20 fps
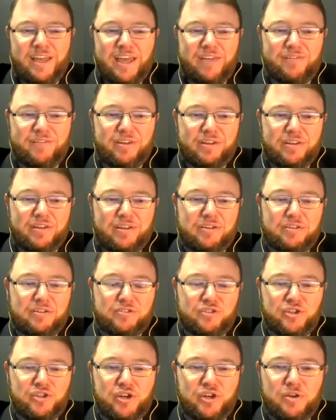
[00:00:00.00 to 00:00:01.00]
have a
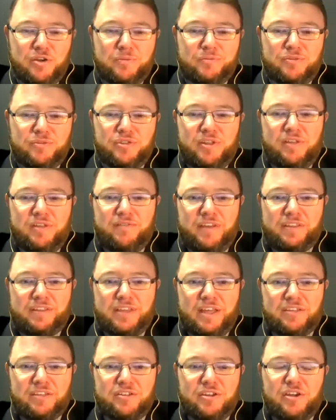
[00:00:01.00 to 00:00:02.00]
term to the effect
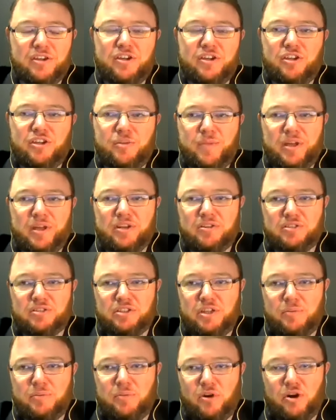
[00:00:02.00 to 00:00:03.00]
that you may
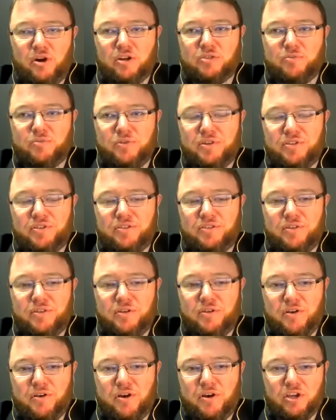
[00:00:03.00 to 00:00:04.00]
not depart with
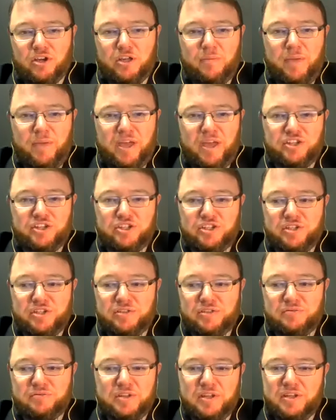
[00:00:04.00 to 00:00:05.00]

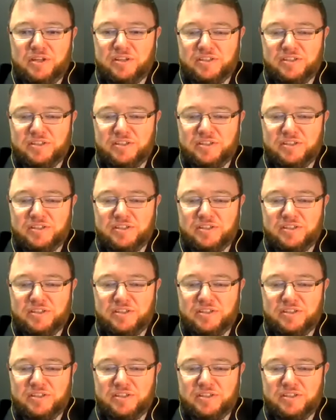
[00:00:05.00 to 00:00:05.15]
occupation,